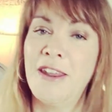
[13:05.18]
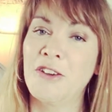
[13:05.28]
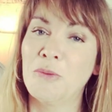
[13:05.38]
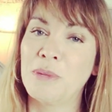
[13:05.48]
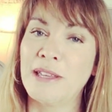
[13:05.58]
and
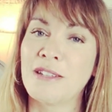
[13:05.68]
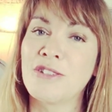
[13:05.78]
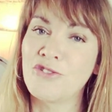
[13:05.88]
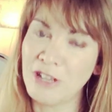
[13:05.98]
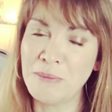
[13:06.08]
it can be
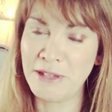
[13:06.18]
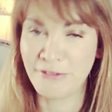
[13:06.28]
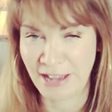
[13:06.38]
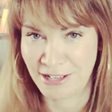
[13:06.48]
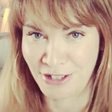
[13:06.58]
extremely
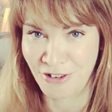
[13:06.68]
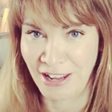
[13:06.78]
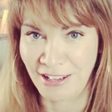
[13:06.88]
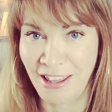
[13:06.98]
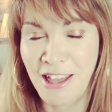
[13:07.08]

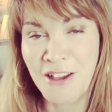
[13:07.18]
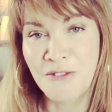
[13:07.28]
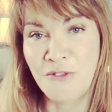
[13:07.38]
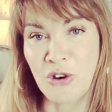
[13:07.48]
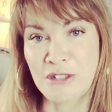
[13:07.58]
flattering
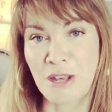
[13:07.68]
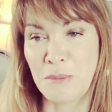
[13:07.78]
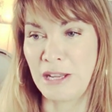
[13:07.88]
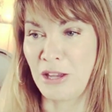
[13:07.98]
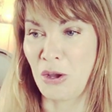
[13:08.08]
for
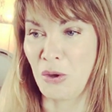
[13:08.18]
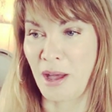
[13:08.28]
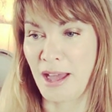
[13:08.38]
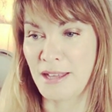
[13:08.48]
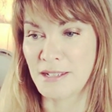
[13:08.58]
somebody who
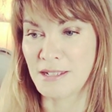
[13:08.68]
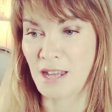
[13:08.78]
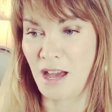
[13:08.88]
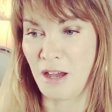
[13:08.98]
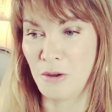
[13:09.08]

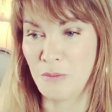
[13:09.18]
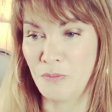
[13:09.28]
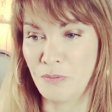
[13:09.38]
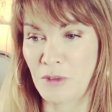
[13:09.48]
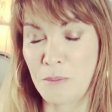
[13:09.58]
has
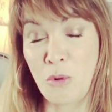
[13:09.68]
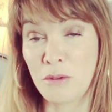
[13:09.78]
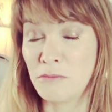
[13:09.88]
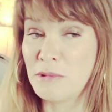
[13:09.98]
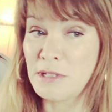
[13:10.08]

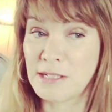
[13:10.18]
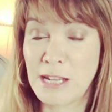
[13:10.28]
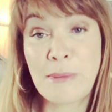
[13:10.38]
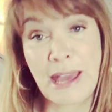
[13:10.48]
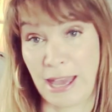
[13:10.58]
more
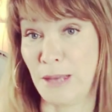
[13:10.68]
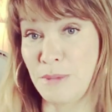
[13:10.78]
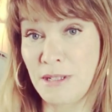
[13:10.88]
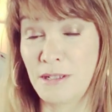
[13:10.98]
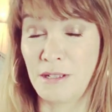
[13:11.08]
slimmer
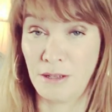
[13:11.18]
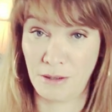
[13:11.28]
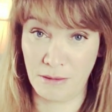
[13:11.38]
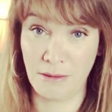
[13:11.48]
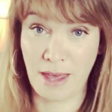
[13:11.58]
hips
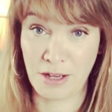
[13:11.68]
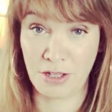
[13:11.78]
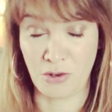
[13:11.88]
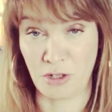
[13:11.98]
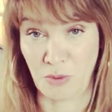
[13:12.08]
to their
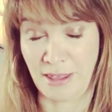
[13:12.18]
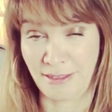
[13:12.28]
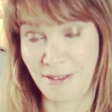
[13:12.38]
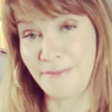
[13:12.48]
shoulder width.